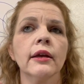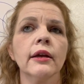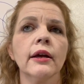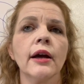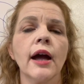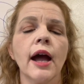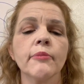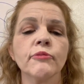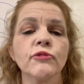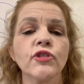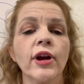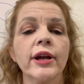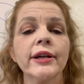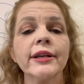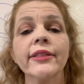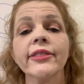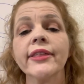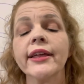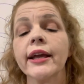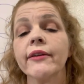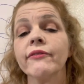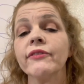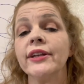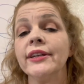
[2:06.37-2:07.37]
I'm trying to
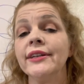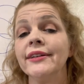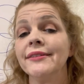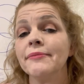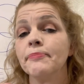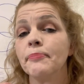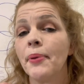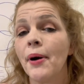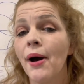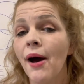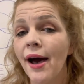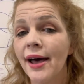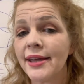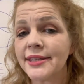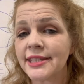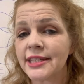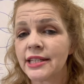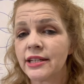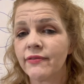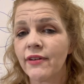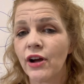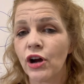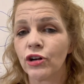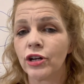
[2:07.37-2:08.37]
think of a
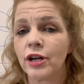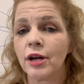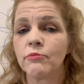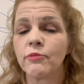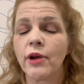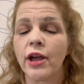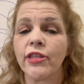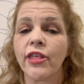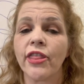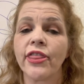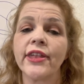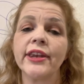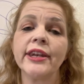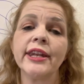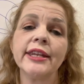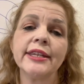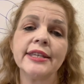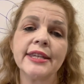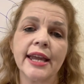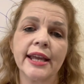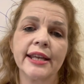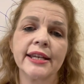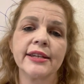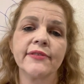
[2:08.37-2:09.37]
positive outcome rather than a
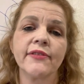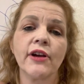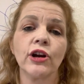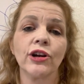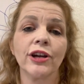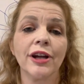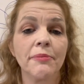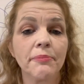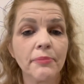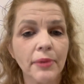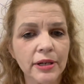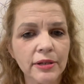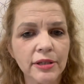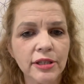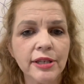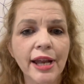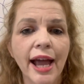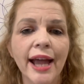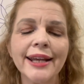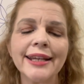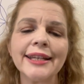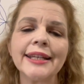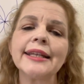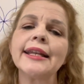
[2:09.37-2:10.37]
negative outcome, but
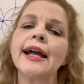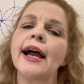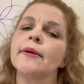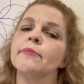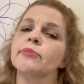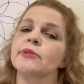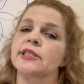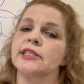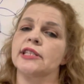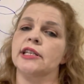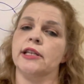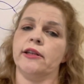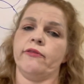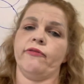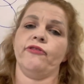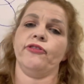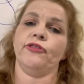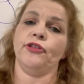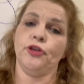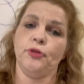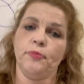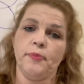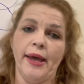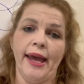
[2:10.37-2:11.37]
99% of
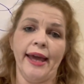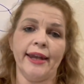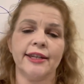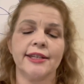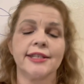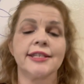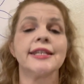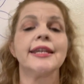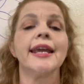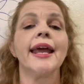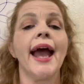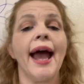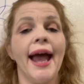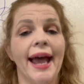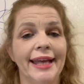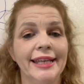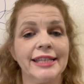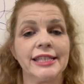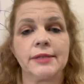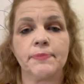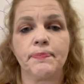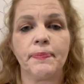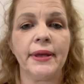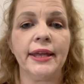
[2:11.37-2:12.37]
humanity
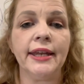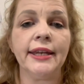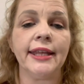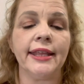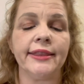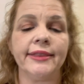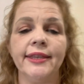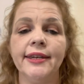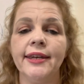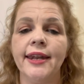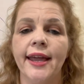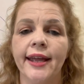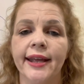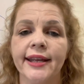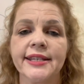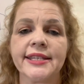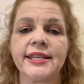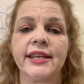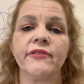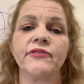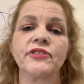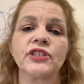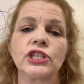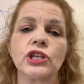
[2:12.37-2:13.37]
has been in the
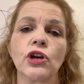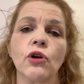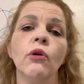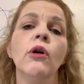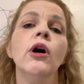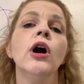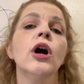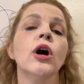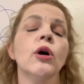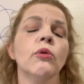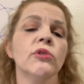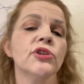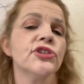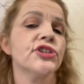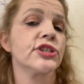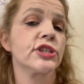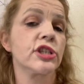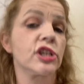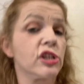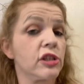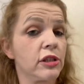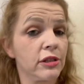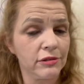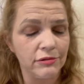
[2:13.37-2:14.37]
negative. So we'll
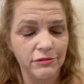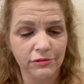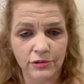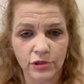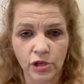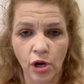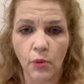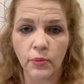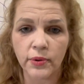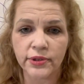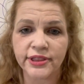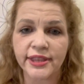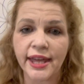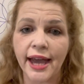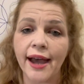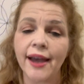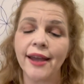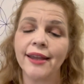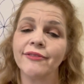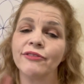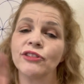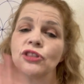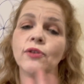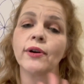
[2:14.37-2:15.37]
just go with
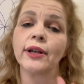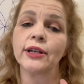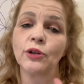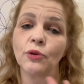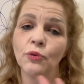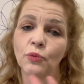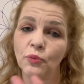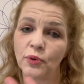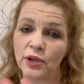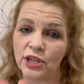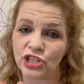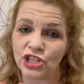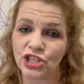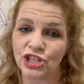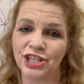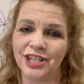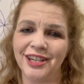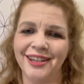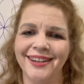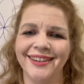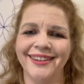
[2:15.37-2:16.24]
that, even though I don't wish.